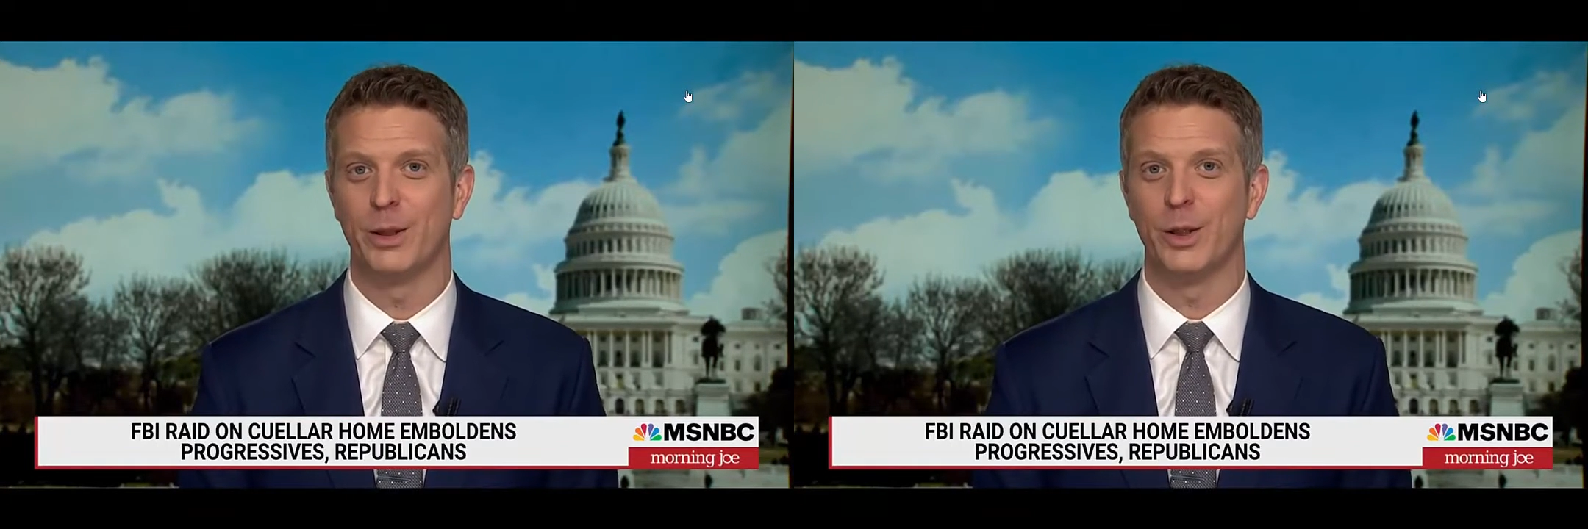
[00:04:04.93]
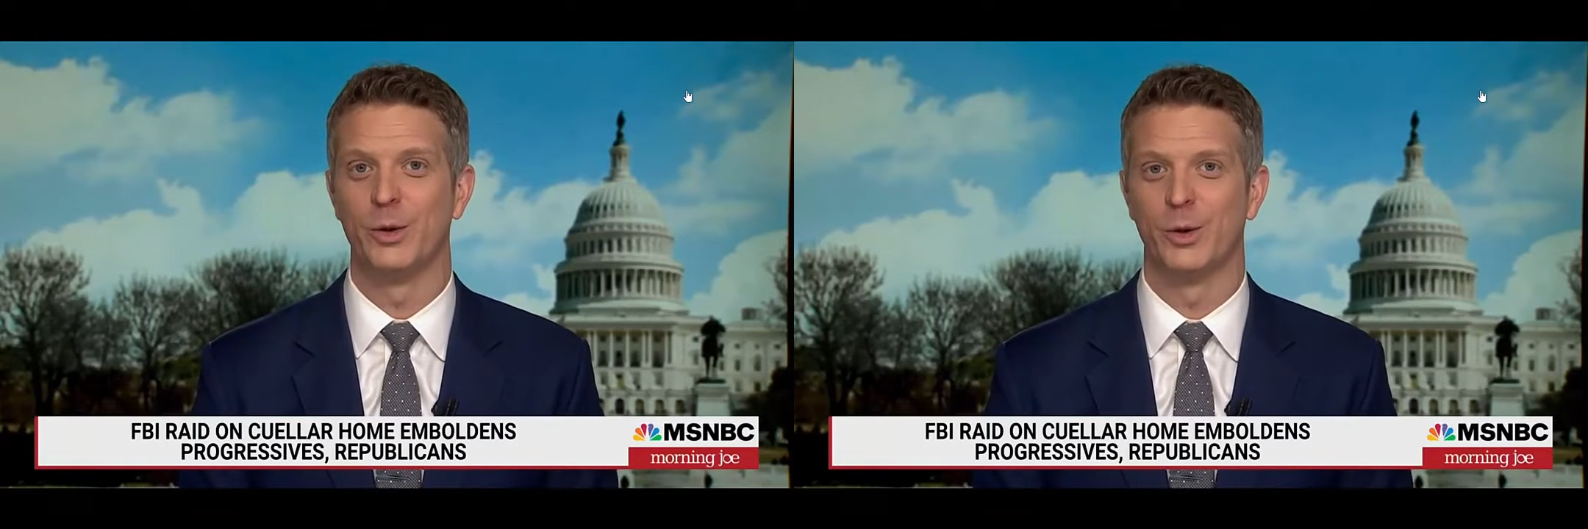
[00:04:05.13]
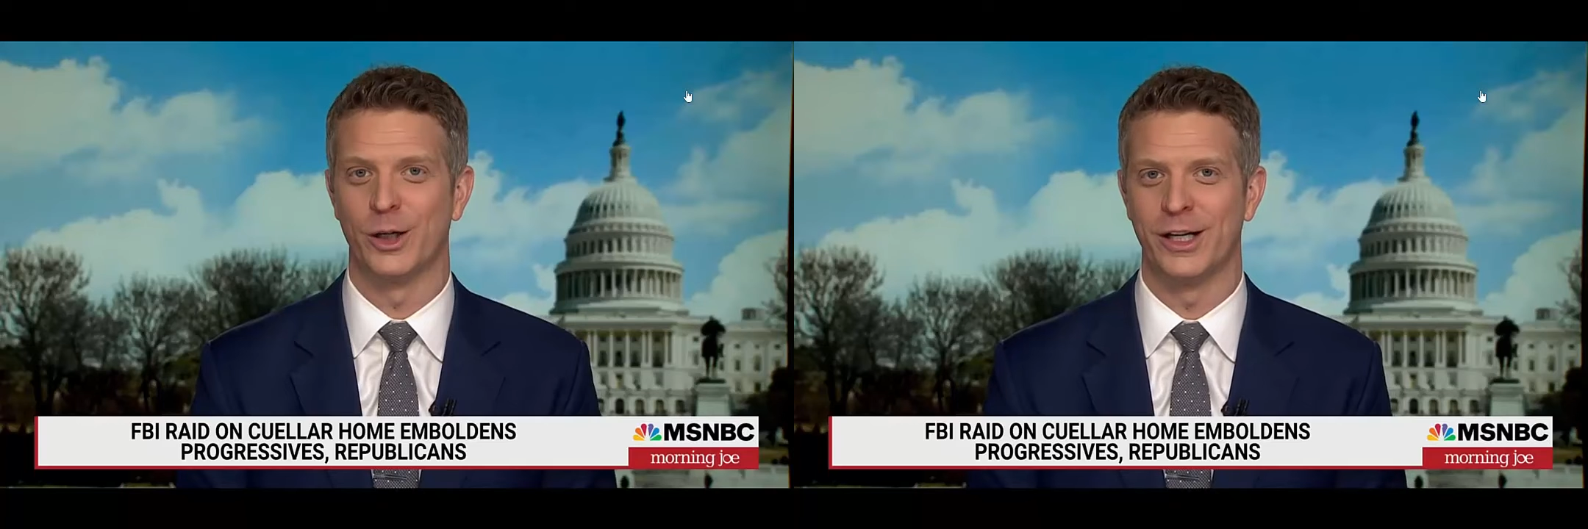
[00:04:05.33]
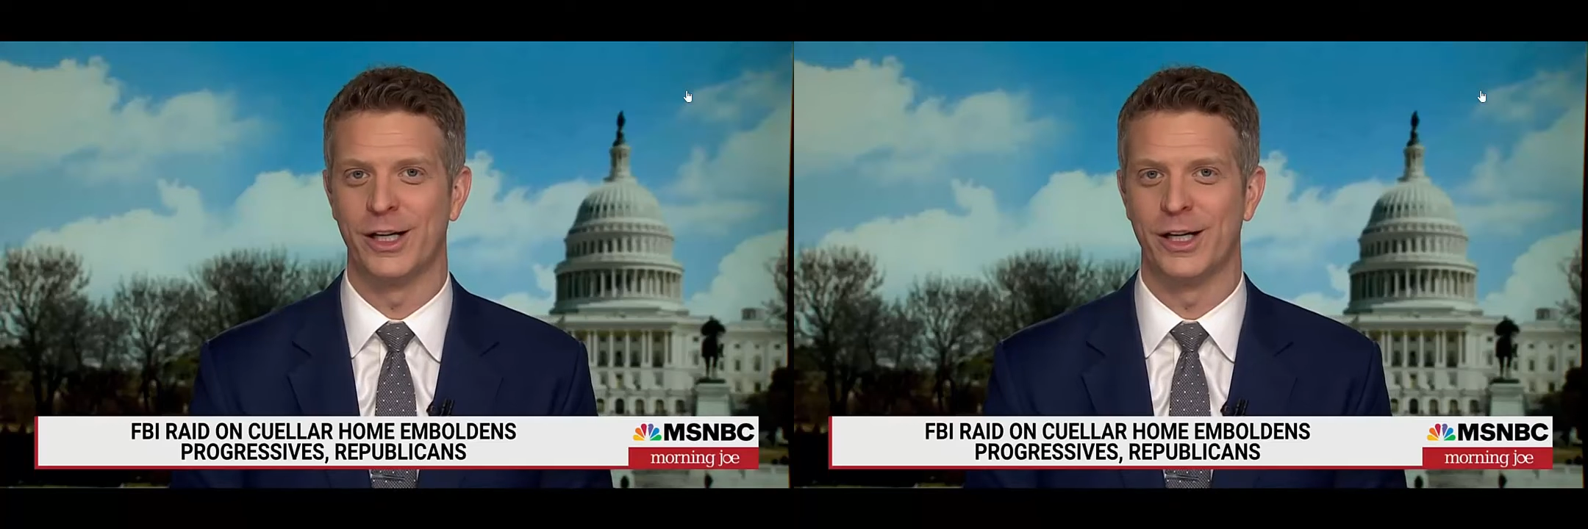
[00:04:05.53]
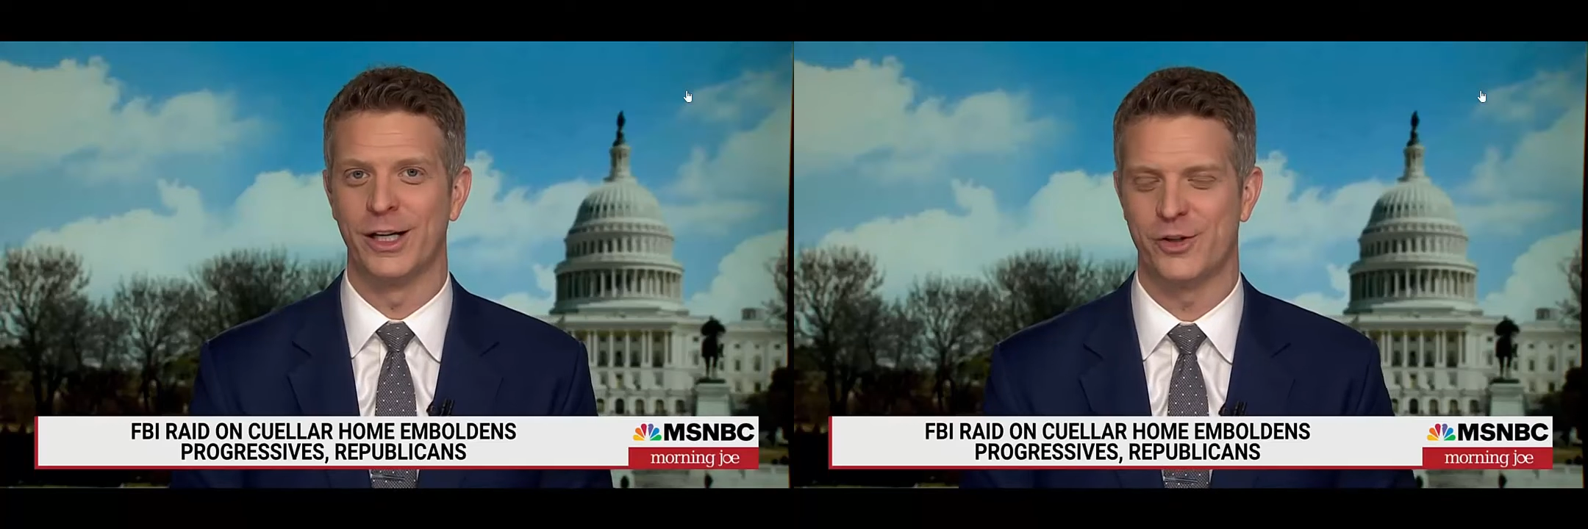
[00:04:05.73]
the latest
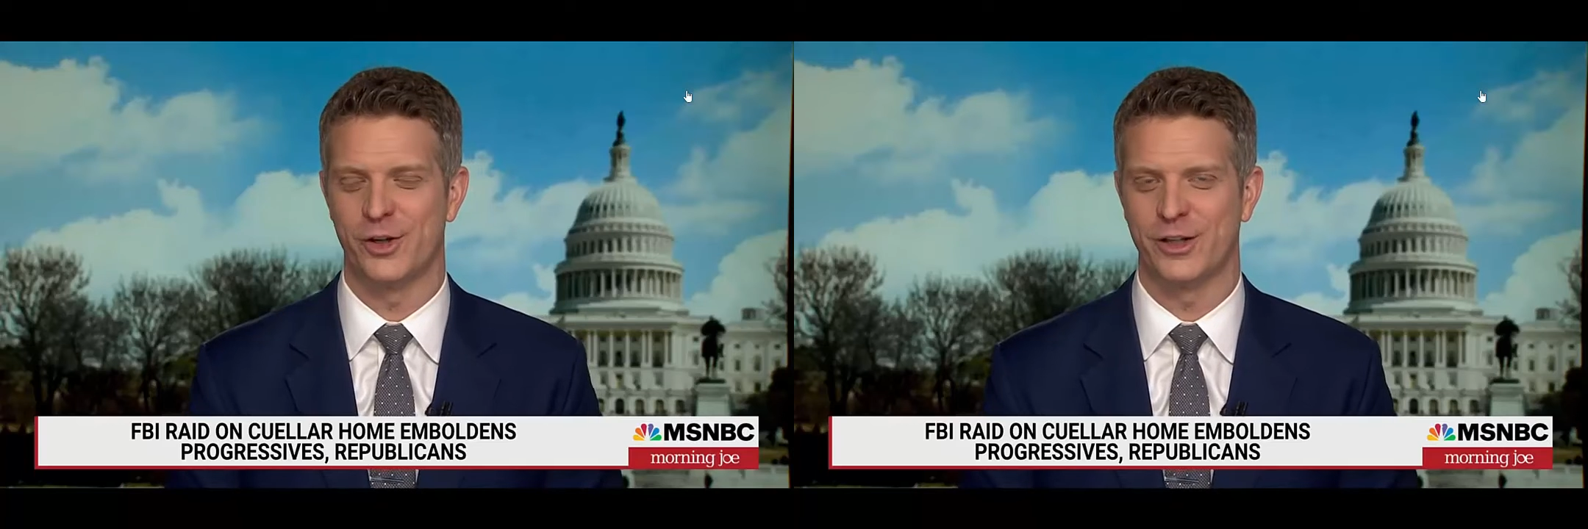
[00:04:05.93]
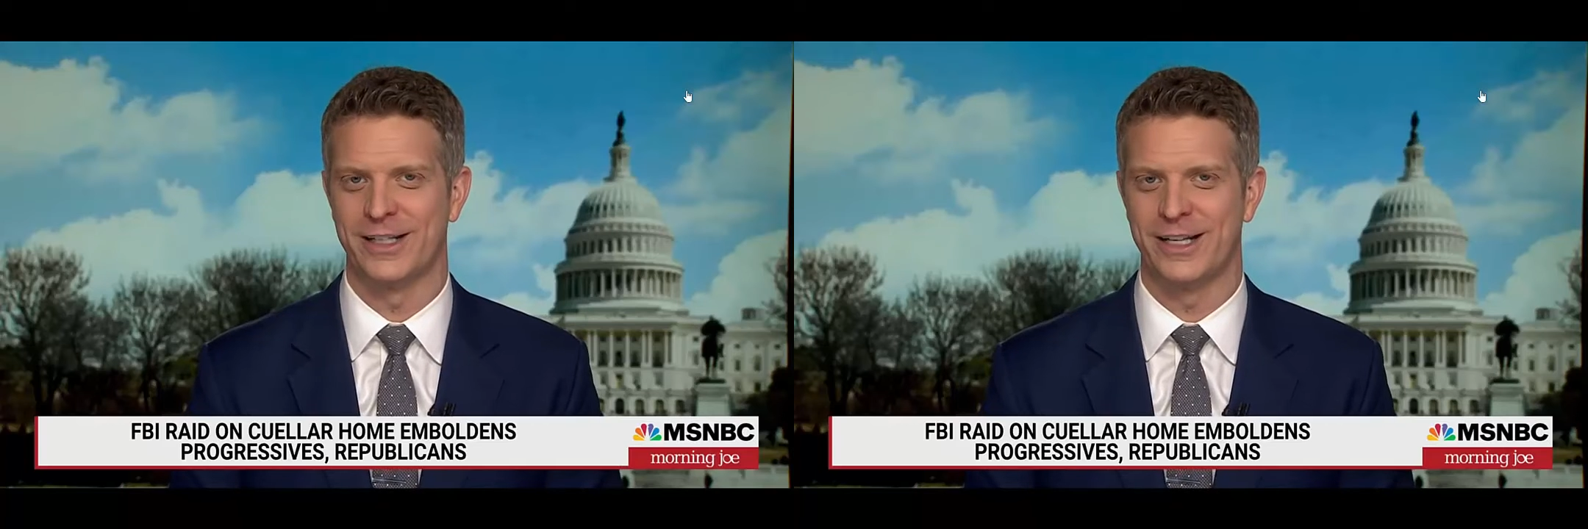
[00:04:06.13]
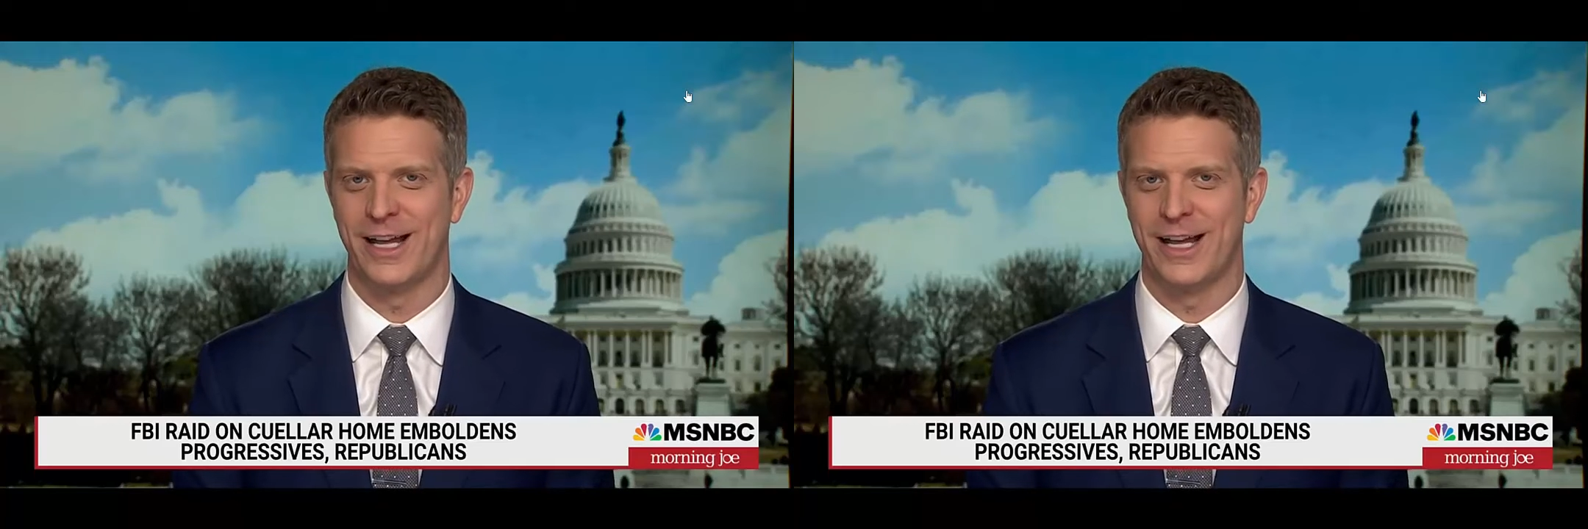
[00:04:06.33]
redistricting